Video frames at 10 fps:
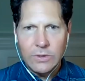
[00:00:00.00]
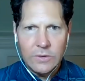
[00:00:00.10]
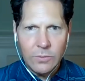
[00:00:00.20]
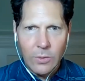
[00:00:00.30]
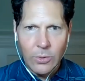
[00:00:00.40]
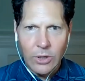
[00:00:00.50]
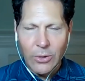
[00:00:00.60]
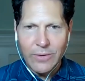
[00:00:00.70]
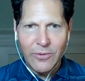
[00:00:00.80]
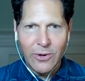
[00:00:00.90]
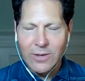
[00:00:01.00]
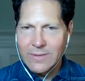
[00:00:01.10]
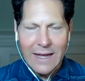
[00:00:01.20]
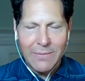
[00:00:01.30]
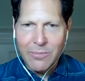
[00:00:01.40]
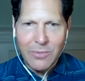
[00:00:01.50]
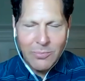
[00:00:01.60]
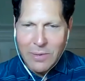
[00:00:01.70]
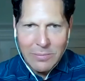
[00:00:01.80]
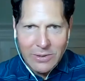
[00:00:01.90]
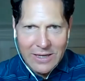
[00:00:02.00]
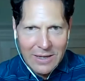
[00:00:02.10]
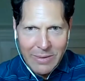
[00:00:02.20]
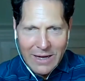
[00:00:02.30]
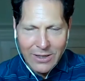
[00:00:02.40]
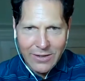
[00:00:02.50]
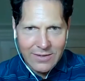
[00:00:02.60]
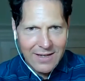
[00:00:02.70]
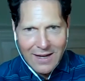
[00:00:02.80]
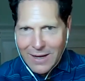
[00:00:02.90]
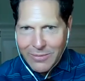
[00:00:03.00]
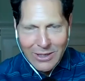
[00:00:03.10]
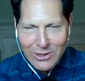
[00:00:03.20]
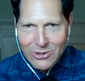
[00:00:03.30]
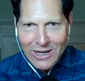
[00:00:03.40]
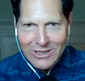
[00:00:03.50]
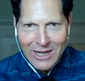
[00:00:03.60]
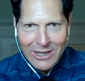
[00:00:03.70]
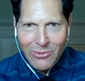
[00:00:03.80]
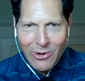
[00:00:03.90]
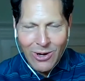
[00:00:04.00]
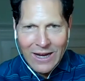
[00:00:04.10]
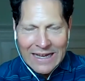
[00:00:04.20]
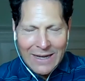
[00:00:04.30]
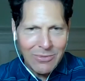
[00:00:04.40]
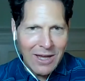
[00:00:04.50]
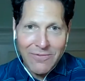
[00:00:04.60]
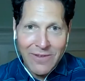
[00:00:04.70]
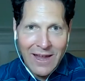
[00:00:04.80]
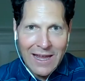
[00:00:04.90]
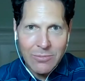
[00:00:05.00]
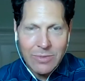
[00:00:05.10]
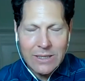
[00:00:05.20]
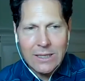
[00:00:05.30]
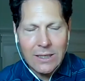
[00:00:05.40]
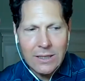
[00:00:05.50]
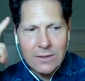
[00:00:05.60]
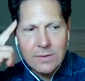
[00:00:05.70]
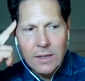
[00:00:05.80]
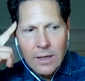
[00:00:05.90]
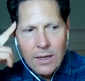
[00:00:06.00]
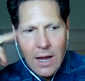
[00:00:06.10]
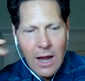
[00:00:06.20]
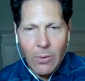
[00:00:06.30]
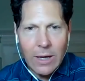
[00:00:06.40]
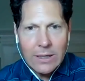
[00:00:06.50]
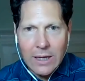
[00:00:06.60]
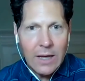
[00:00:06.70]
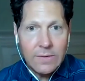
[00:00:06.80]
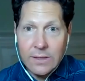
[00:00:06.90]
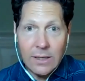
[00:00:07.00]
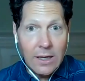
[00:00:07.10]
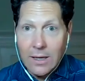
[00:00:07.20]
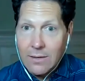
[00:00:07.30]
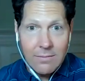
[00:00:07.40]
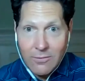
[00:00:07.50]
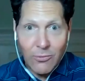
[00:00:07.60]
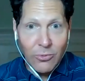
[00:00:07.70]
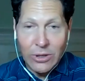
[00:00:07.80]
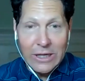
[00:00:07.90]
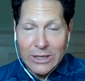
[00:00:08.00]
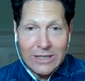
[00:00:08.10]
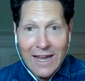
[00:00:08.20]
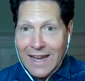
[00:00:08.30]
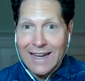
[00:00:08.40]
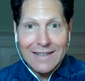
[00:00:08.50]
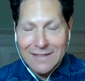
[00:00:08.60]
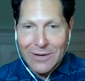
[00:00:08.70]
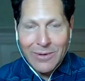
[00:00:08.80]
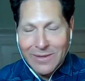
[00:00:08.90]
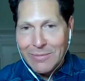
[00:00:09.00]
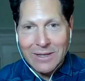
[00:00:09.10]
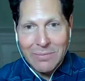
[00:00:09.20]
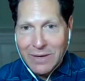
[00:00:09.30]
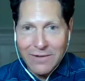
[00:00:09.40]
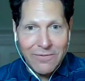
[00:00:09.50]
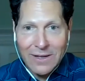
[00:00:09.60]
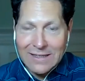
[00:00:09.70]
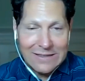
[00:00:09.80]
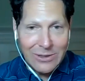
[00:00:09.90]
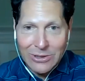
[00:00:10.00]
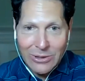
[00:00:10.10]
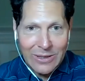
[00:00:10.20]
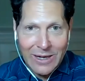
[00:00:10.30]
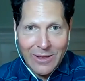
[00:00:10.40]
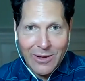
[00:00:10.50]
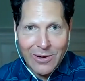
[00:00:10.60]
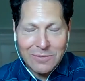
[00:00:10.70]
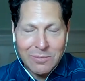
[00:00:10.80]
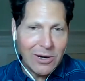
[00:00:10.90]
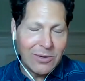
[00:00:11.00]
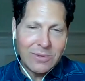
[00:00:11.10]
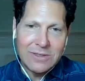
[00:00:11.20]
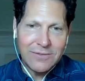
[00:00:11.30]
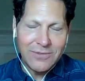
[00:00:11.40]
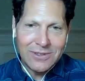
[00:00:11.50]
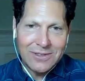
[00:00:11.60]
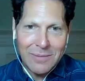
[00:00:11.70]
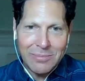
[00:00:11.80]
which is what we're going for. Yeah, people cut back all the time. They do dry January. I'm not a fan because I want guys to get really good gains and I want them to get benefits. They're doing kind of the hardest part, which is the first